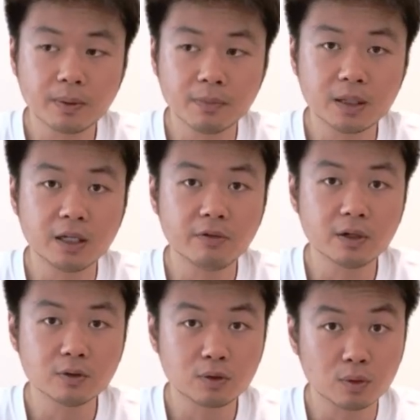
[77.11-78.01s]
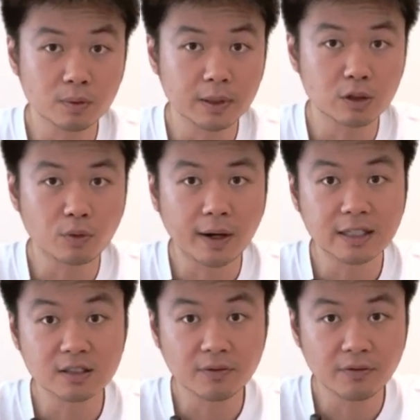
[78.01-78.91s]
materials to be
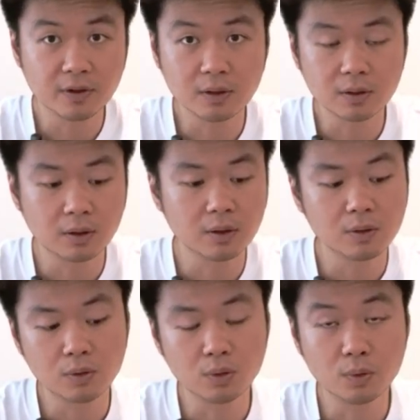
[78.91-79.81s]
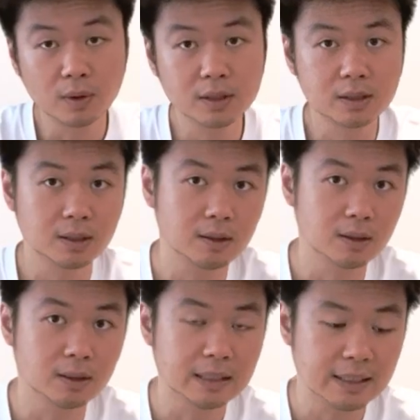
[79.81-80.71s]
transferred towards the
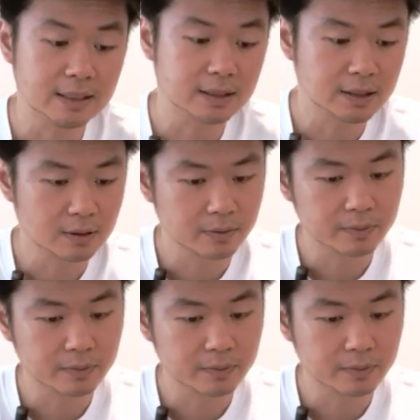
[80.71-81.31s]
disc.